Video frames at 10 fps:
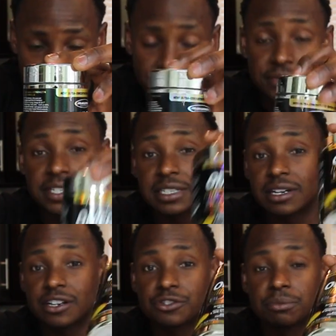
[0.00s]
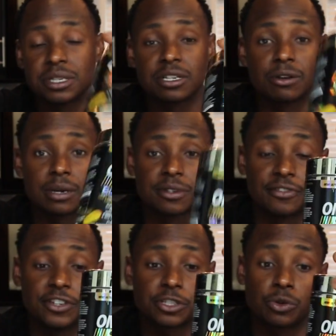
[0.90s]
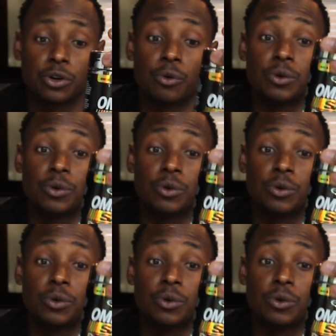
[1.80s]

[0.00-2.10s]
1,500 milligrams of fish oil,